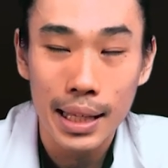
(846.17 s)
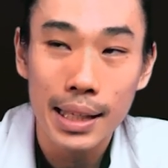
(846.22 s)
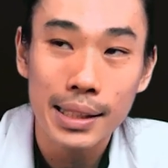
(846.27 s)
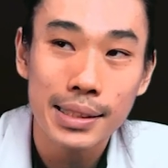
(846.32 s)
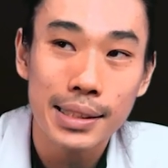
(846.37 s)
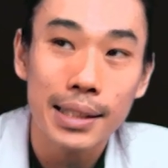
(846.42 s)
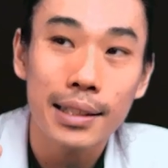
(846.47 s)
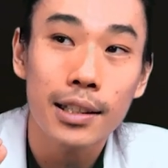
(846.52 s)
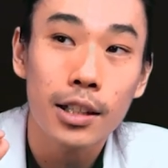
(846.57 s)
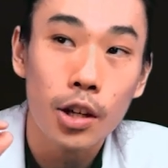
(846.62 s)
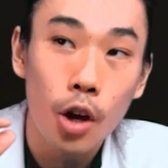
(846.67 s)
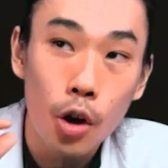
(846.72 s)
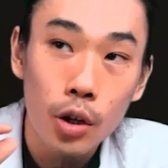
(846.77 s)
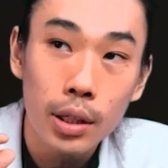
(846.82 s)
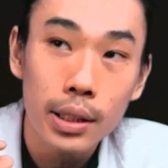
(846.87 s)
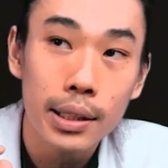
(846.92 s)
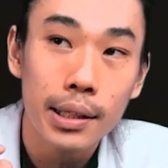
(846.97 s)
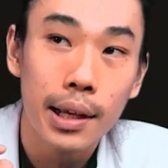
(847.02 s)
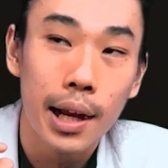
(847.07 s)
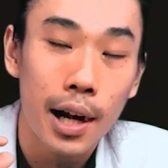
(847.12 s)
it's a
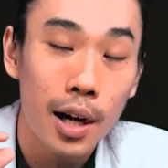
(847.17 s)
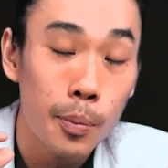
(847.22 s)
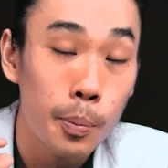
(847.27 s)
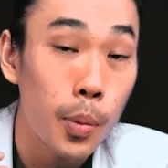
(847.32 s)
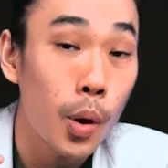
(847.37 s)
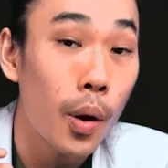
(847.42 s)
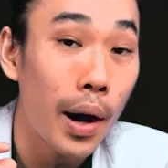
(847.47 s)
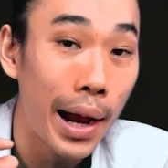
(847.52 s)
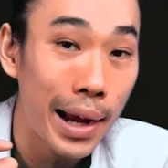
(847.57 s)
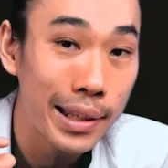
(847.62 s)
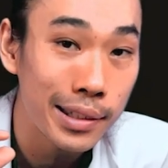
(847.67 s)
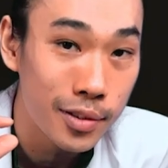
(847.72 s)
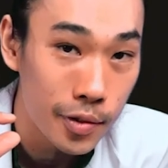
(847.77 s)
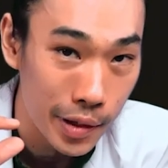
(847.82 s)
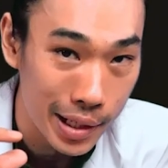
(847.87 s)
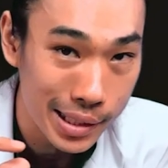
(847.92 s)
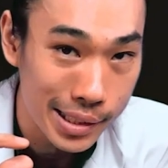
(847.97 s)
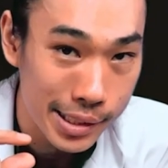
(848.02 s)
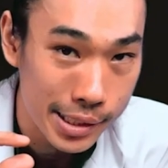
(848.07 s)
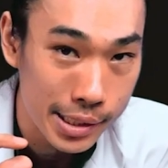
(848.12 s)

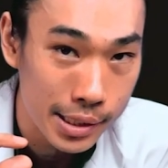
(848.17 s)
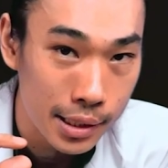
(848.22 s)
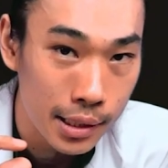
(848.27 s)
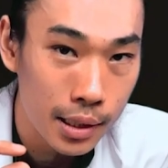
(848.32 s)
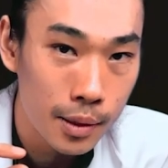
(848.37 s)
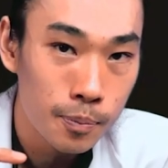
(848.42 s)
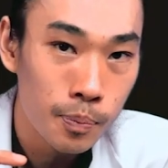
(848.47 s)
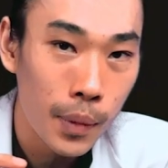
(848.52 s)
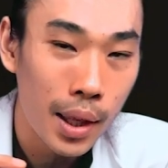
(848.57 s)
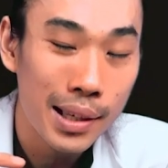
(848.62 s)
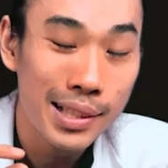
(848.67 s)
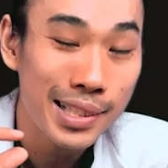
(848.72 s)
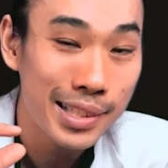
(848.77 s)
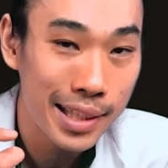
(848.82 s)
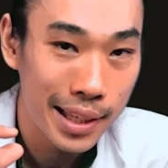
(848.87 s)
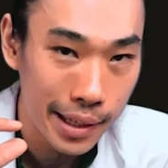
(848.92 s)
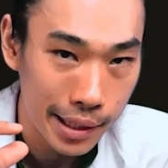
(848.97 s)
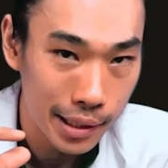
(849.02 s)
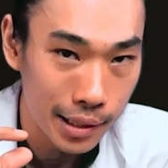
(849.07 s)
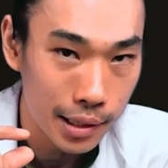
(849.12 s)
non-carbohydrates
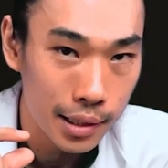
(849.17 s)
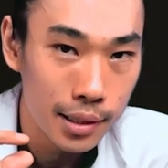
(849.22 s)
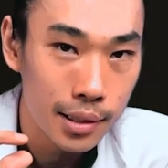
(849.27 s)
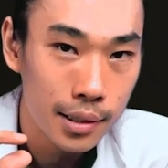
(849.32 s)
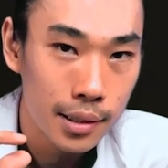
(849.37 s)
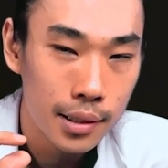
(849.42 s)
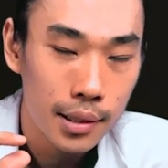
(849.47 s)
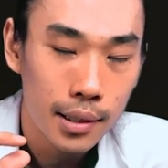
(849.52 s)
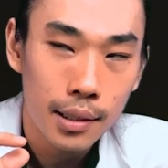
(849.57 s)
scale